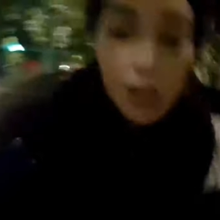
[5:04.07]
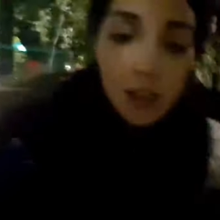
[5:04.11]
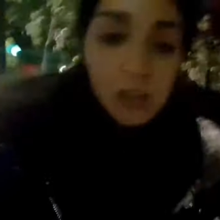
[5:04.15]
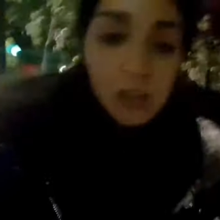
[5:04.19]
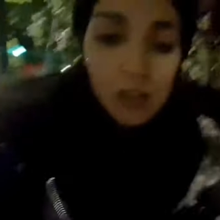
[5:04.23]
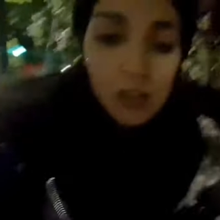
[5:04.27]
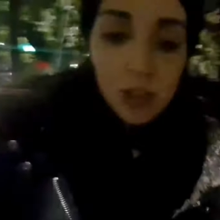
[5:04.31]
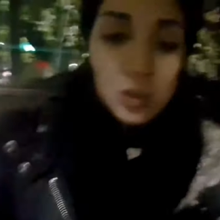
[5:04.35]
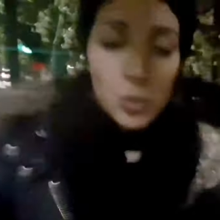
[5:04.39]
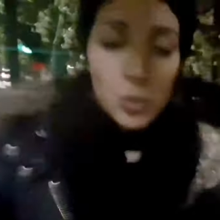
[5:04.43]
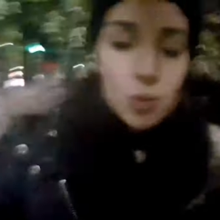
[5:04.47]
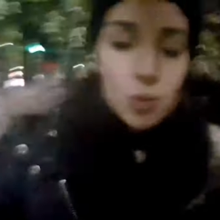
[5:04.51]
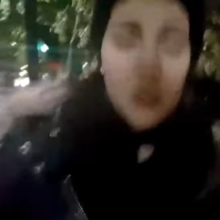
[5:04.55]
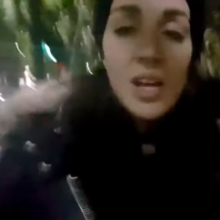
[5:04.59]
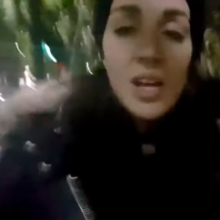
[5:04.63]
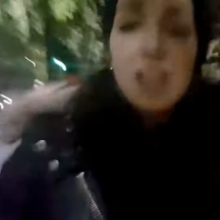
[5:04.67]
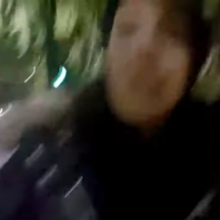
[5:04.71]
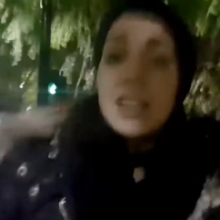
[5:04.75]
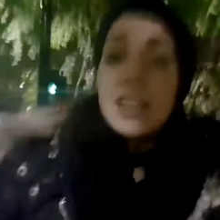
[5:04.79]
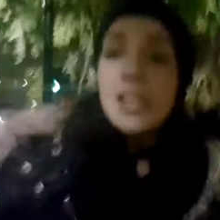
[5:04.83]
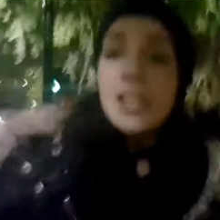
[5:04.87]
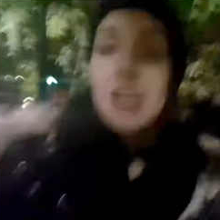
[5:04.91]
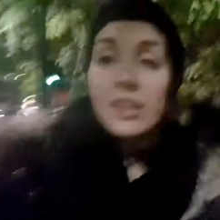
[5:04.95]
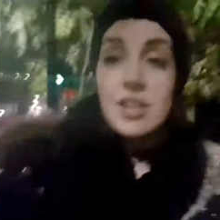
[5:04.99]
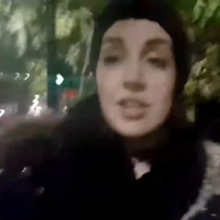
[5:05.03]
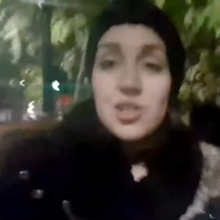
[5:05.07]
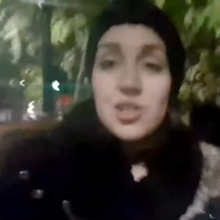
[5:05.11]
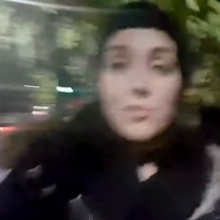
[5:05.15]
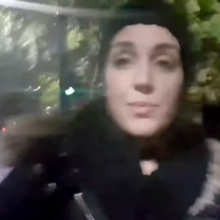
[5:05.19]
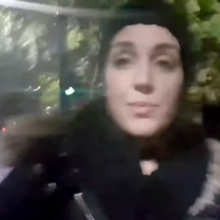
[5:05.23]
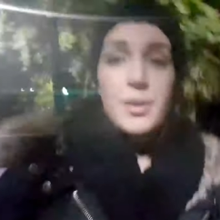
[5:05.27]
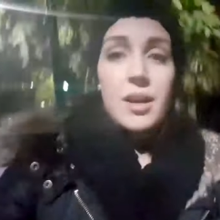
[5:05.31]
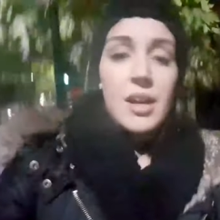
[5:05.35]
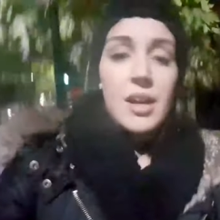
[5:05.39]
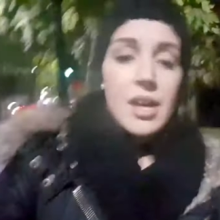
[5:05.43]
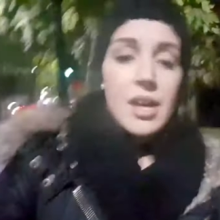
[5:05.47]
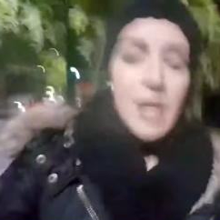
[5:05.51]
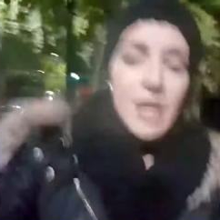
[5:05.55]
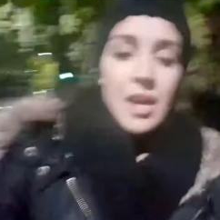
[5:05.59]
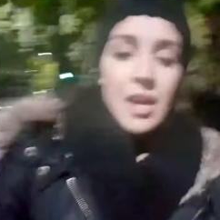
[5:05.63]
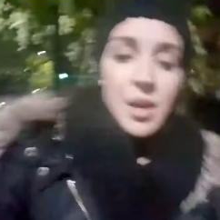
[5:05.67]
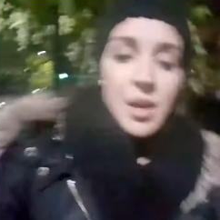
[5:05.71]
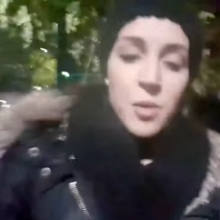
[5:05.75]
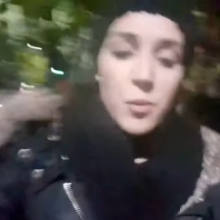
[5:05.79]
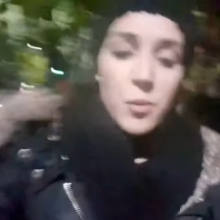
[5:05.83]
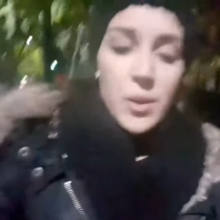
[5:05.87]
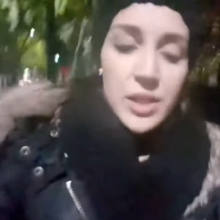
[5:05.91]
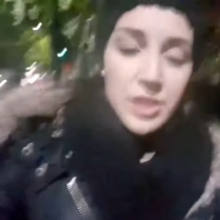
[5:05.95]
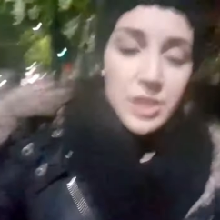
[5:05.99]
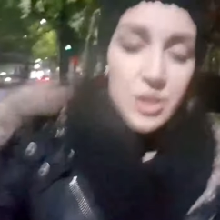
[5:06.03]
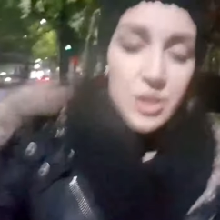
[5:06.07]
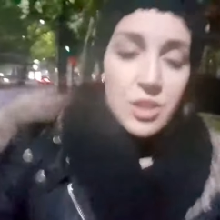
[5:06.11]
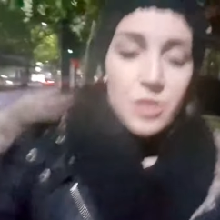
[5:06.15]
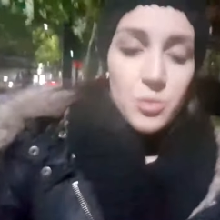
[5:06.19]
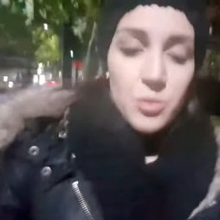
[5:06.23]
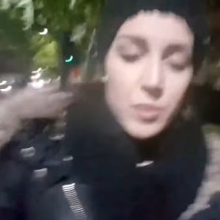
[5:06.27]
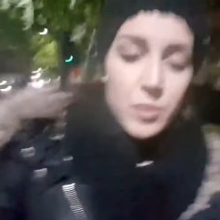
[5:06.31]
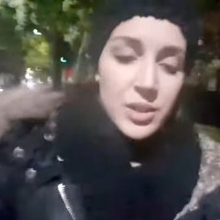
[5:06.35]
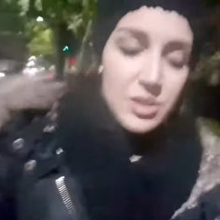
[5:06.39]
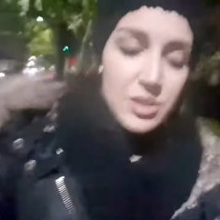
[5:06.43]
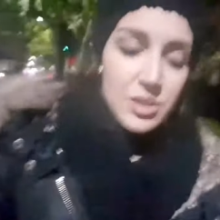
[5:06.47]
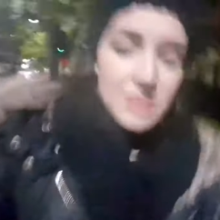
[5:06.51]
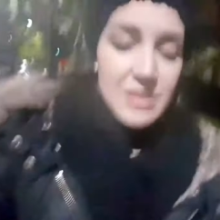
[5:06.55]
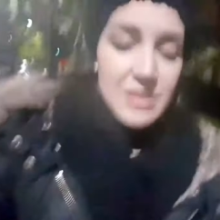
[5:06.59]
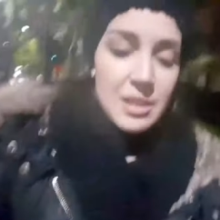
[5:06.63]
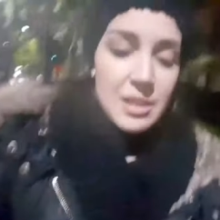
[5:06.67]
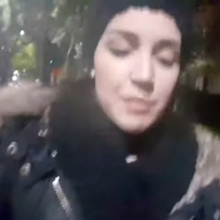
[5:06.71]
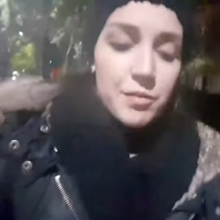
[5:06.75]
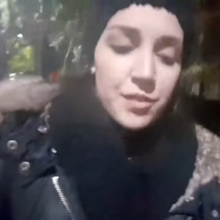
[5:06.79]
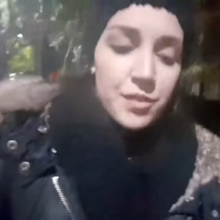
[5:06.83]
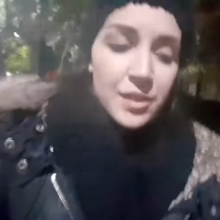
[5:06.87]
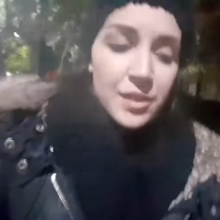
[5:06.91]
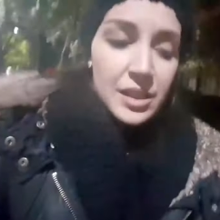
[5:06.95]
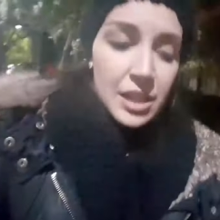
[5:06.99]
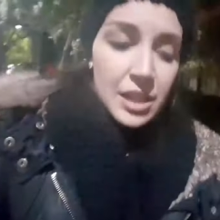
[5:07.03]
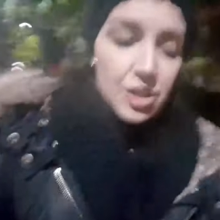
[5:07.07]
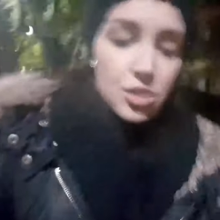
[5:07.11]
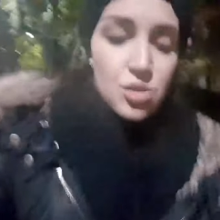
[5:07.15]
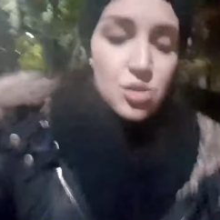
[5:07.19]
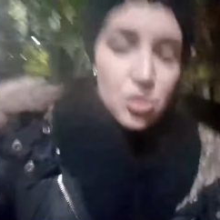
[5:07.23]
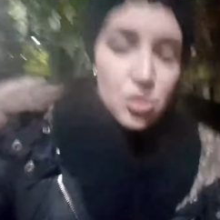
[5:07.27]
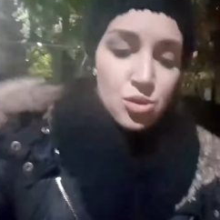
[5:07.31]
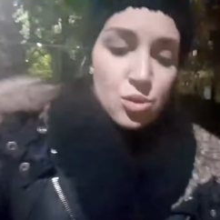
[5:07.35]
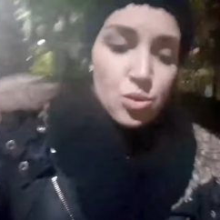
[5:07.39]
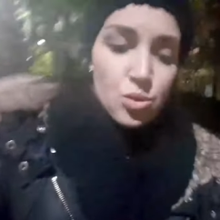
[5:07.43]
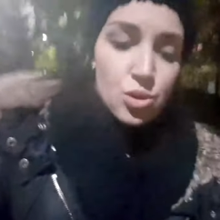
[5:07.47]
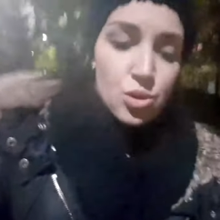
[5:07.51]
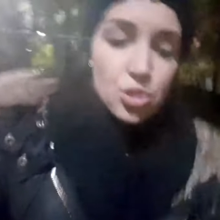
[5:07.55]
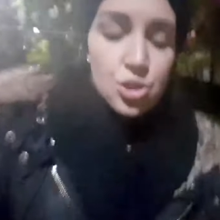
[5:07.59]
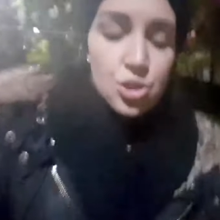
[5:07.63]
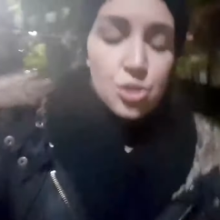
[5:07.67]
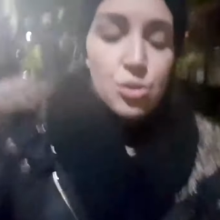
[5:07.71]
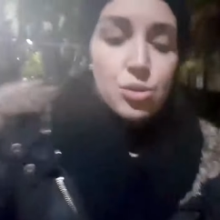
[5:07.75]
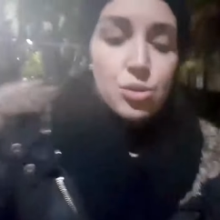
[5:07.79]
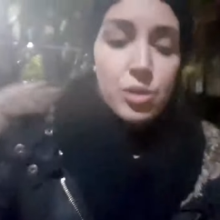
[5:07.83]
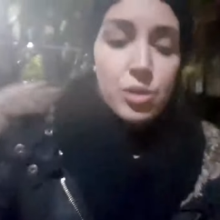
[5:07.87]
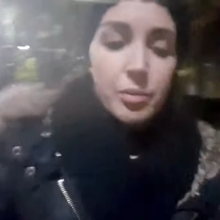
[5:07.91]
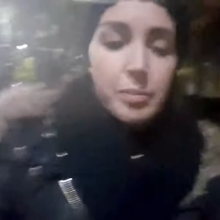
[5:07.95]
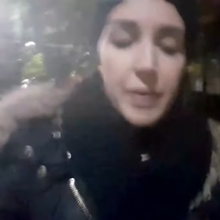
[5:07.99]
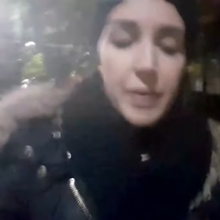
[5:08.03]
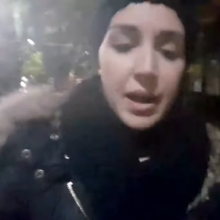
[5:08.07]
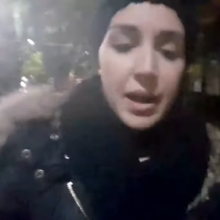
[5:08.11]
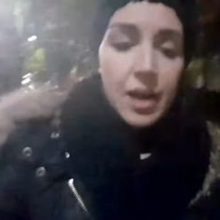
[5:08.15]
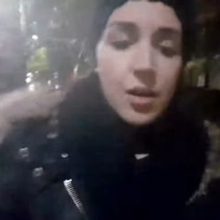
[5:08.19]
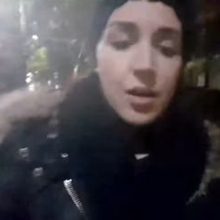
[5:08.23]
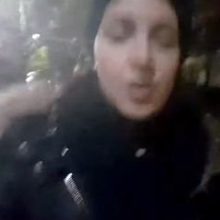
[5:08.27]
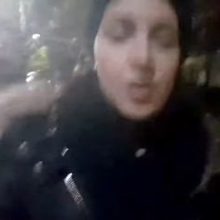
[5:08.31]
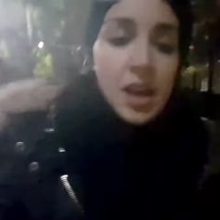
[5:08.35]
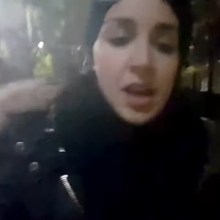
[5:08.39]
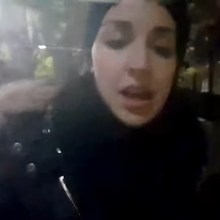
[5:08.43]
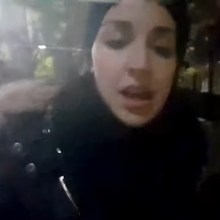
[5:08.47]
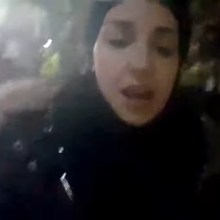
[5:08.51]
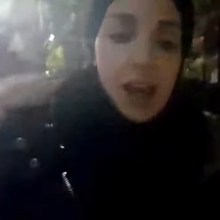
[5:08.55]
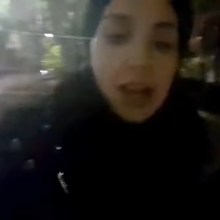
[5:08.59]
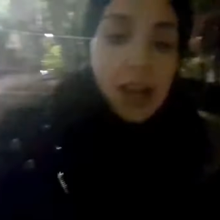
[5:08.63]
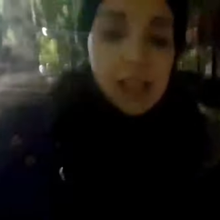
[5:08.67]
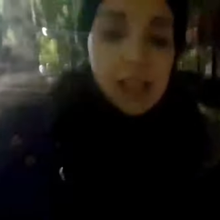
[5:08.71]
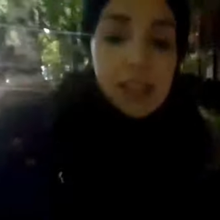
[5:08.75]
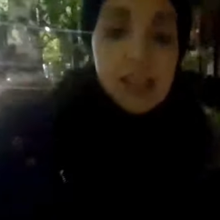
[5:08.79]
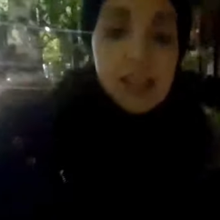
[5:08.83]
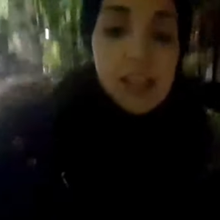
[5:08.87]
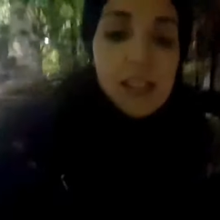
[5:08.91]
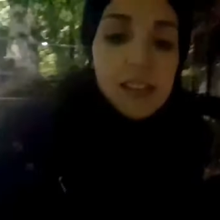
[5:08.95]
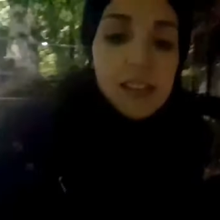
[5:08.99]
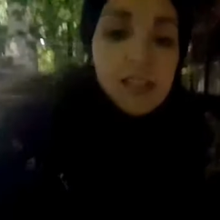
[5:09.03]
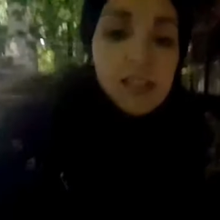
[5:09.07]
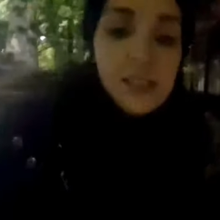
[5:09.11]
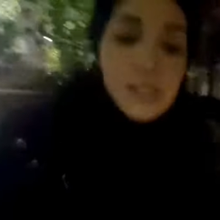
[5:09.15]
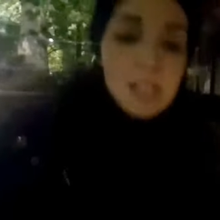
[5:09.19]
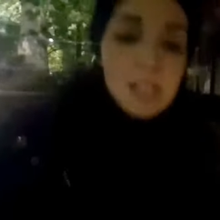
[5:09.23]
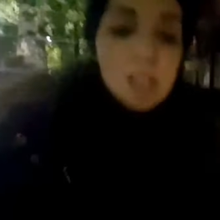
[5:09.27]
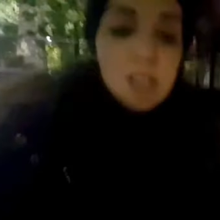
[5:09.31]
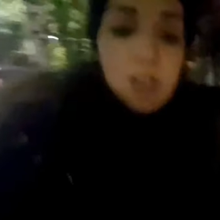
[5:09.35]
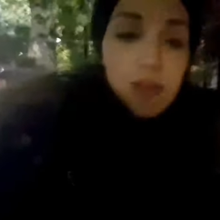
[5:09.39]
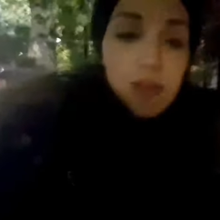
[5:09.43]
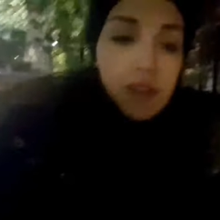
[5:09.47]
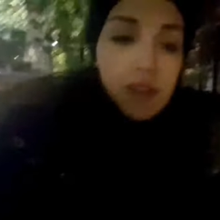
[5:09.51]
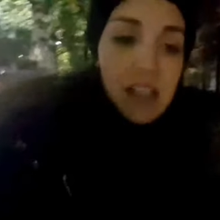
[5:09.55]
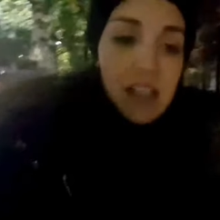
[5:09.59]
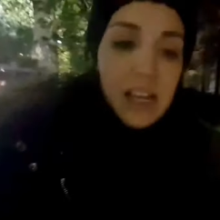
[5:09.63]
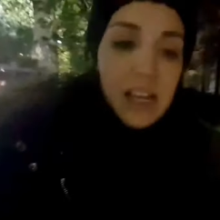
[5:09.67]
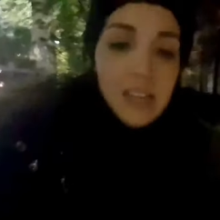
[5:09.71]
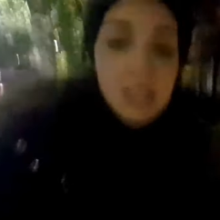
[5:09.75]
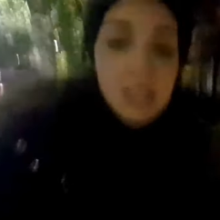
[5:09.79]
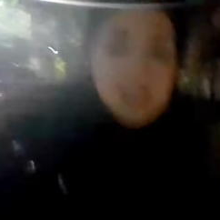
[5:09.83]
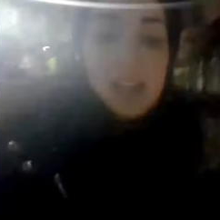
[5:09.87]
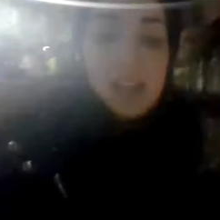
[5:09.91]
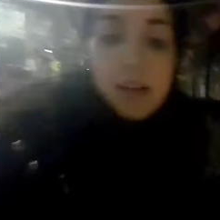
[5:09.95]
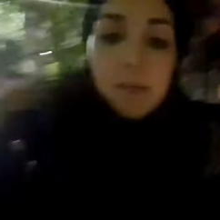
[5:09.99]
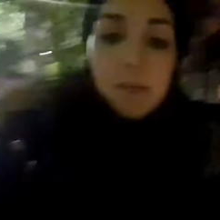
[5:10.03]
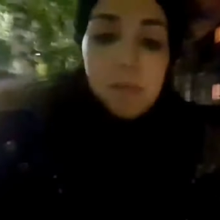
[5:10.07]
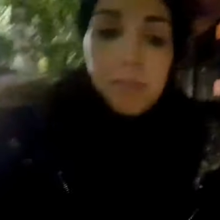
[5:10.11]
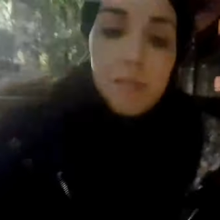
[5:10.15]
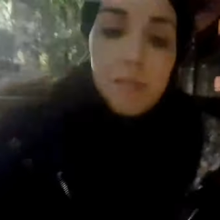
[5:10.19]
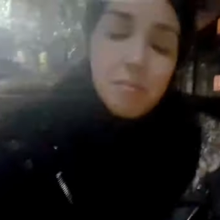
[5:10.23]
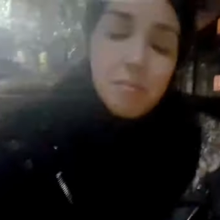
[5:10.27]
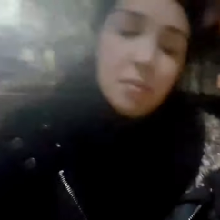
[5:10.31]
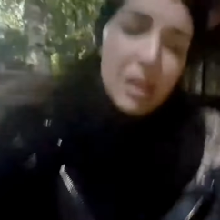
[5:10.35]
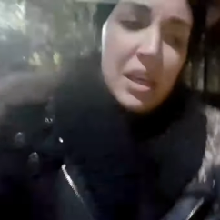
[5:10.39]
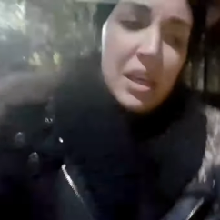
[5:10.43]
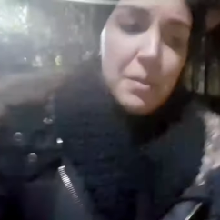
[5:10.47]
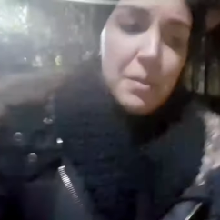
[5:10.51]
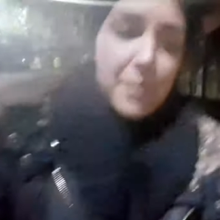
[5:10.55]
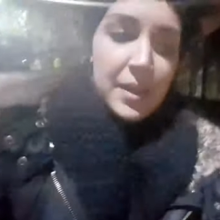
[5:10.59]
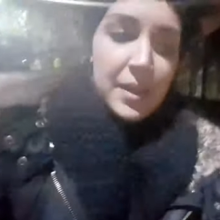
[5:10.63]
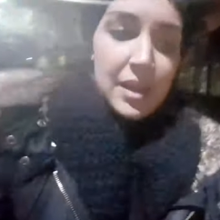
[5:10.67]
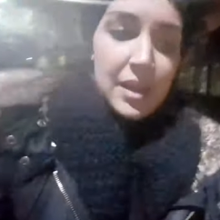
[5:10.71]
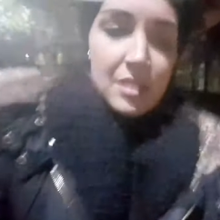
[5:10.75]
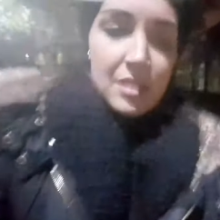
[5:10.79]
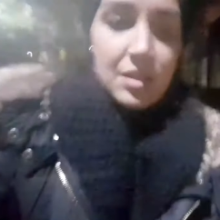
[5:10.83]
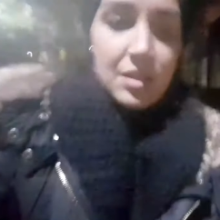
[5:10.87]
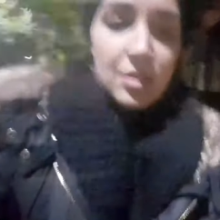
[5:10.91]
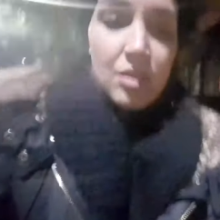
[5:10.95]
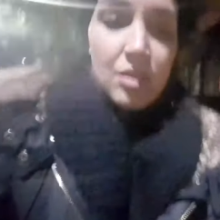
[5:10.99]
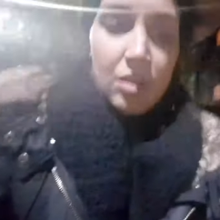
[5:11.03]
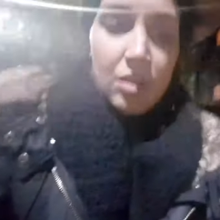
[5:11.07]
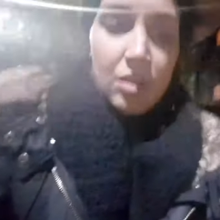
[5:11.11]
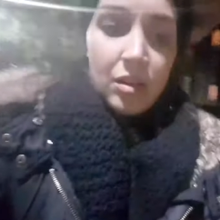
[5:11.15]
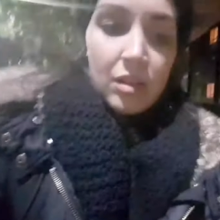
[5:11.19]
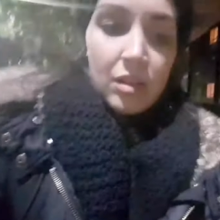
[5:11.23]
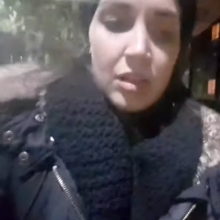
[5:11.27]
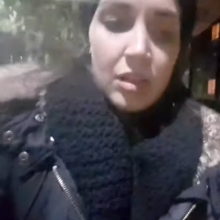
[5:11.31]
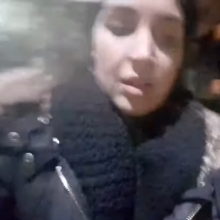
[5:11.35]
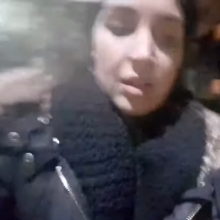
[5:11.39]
don't know the word in English, but when something that you're so sure about, and then you realize that maybe it's not